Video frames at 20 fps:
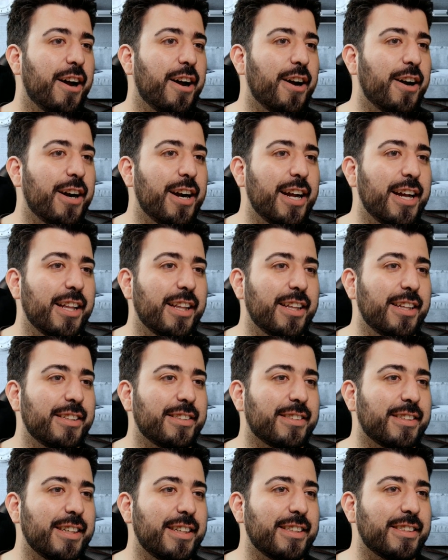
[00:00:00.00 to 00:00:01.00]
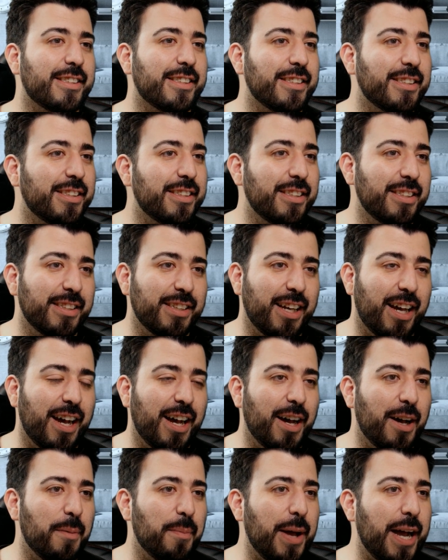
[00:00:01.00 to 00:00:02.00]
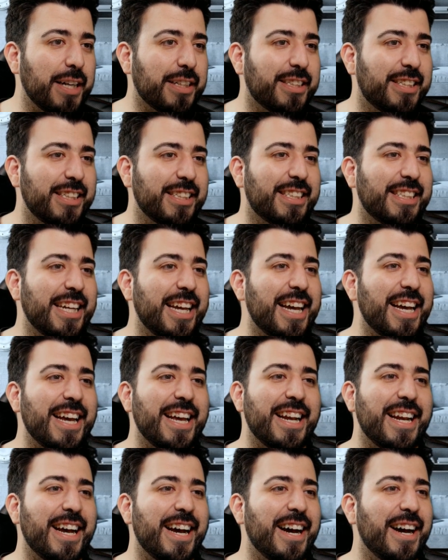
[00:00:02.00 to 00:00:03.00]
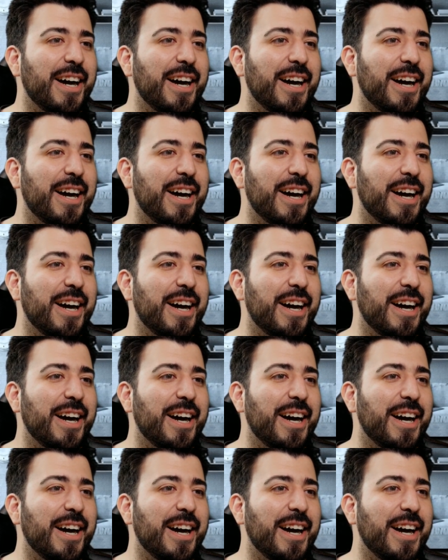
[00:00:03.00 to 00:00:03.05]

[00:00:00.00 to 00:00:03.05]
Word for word: all right, let's get to uh, batch the chat.